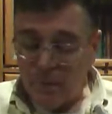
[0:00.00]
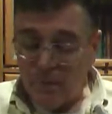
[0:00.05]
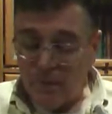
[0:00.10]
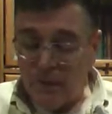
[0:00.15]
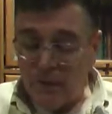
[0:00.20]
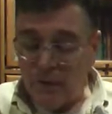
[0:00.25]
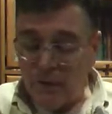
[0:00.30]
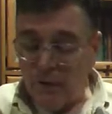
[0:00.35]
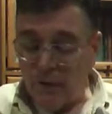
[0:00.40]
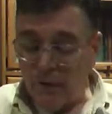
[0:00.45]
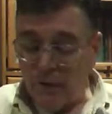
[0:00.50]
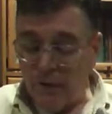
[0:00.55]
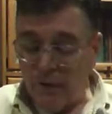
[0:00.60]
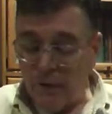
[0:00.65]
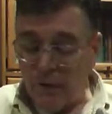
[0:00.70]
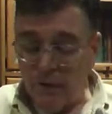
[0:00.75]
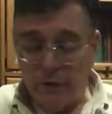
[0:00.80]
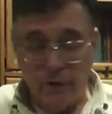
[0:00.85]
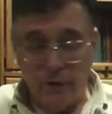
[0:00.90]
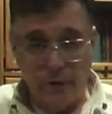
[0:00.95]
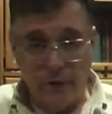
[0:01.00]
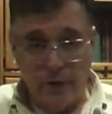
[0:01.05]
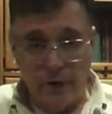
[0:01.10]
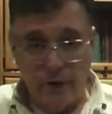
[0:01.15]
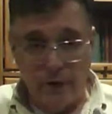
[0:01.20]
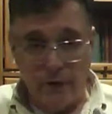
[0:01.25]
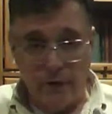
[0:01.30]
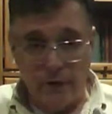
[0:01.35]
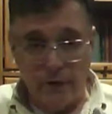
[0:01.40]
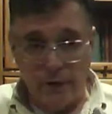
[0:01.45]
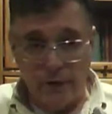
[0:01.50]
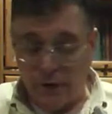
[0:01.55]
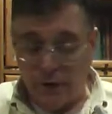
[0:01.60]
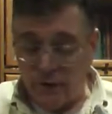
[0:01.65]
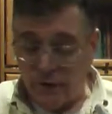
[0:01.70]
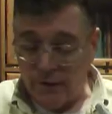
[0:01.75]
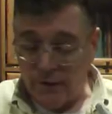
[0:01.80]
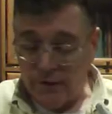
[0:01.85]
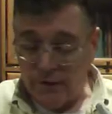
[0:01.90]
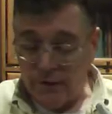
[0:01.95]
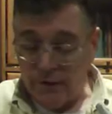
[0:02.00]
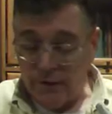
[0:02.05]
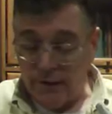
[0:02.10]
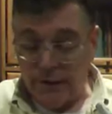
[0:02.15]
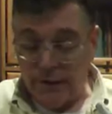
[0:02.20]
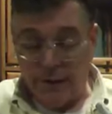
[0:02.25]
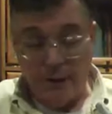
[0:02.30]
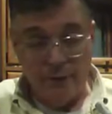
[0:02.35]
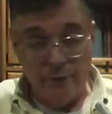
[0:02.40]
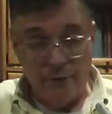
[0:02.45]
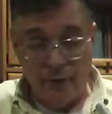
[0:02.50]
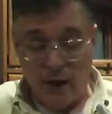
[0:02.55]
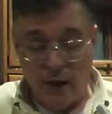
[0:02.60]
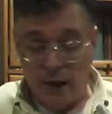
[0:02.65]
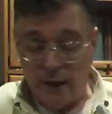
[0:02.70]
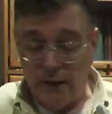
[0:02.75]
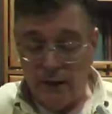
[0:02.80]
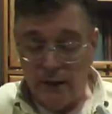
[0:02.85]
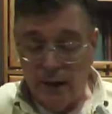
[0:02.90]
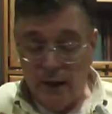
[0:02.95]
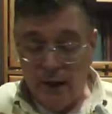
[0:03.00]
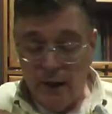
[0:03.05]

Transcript: because the closest vowel is slender. an E fada.